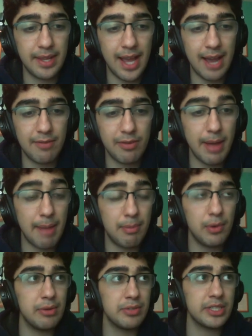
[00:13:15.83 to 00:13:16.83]
from my
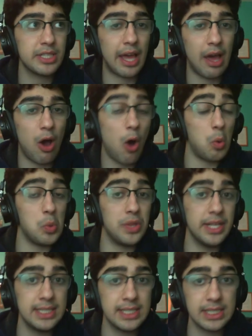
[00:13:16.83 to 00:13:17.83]
opponent, it was just like, oh,
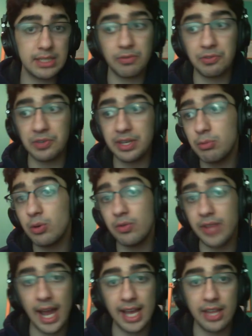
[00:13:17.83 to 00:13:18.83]
this is just a free move
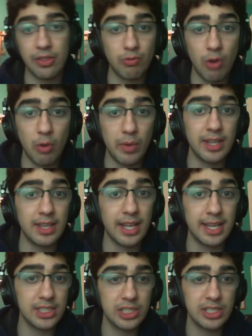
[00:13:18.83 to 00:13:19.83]
that I can throw in.
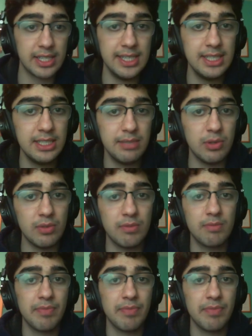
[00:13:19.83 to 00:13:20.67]
Like, it's just an easy move.